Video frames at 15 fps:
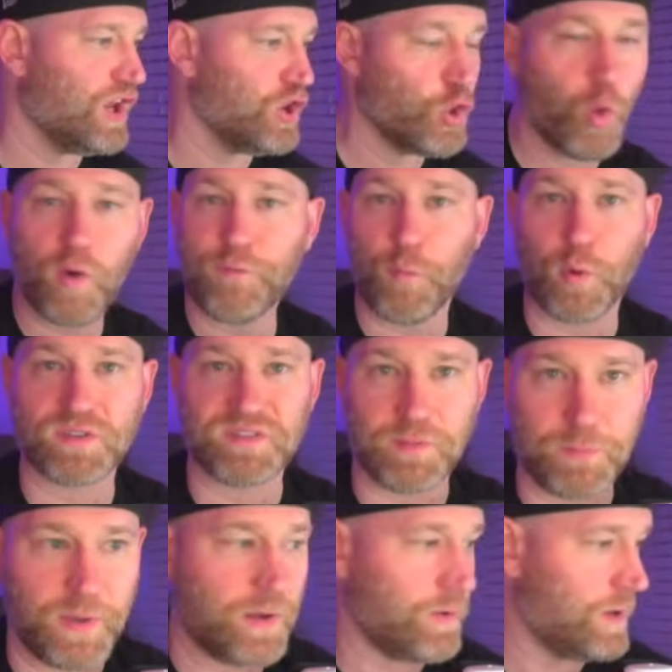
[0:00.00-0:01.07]
in Norfolk
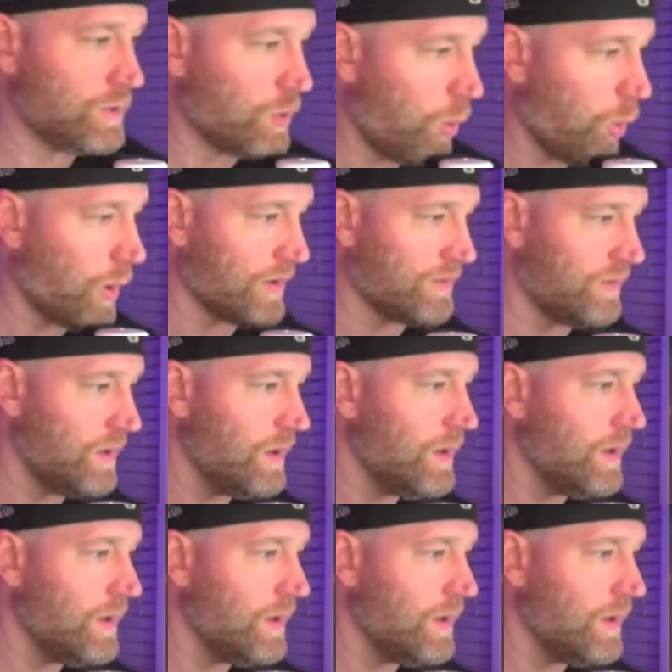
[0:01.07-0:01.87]
Superior Court.